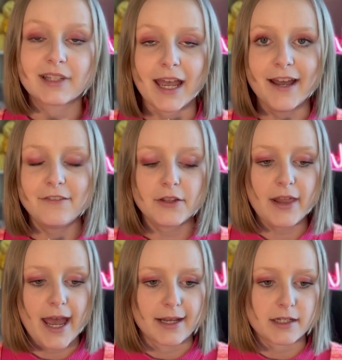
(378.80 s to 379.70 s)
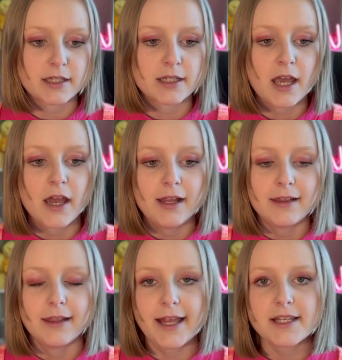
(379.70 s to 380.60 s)
After that,
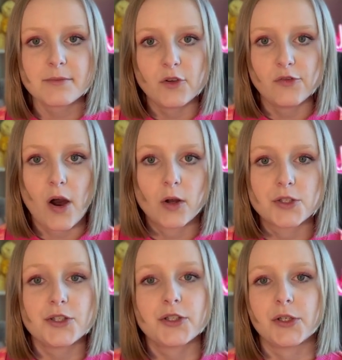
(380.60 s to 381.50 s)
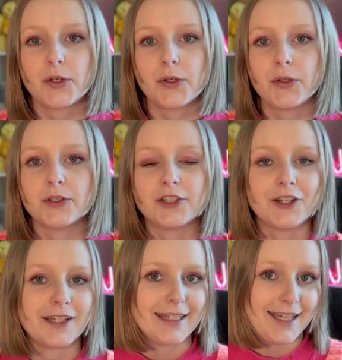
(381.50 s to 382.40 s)
let's move on to
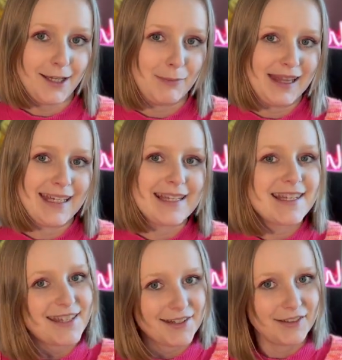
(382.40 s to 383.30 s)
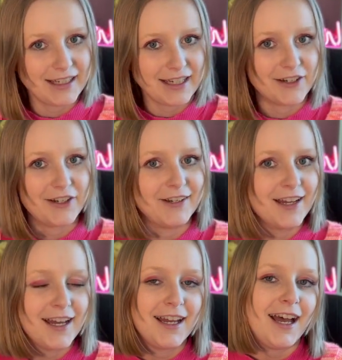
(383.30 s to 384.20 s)
the Ghibli Studio
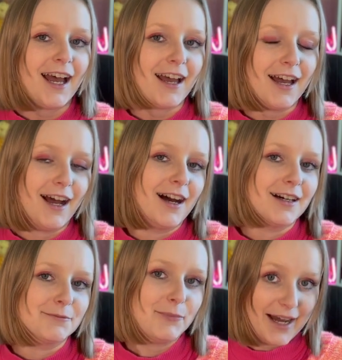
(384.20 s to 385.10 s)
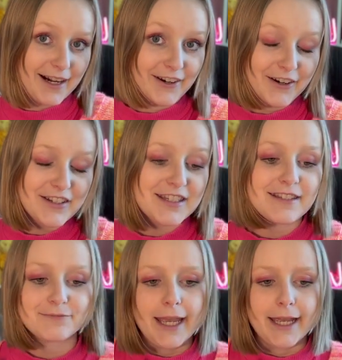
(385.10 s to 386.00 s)

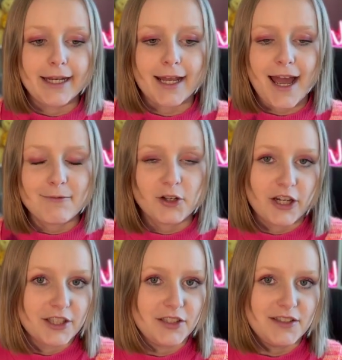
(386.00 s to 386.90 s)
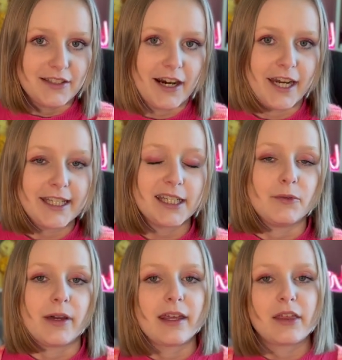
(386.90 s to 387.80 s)
patterns, and I'm going to start
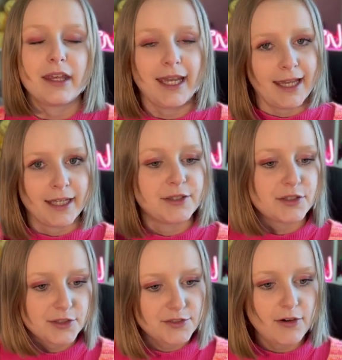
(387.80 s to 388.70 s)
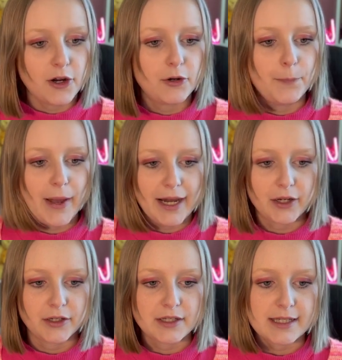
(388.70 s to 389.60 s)
with a Totoro
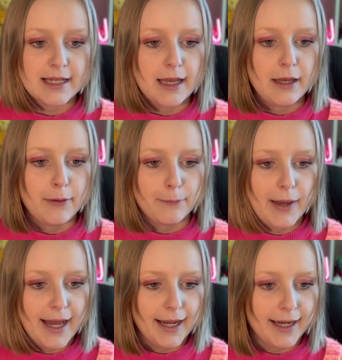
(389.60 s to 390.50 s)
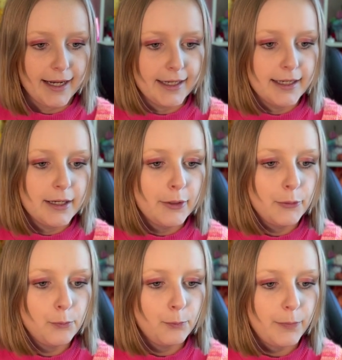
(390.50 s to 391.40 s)
patterns by
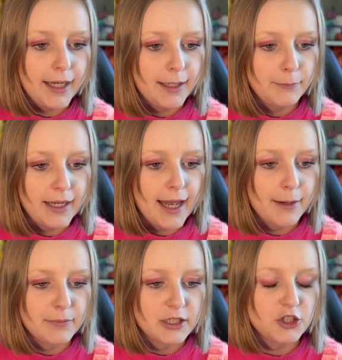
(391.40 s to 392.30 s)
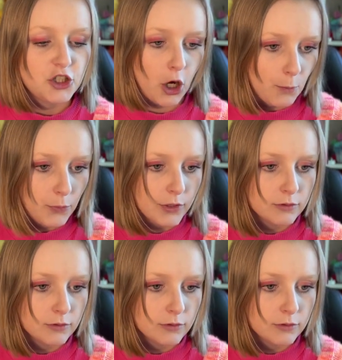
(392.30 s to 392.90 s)
Pemeami Shop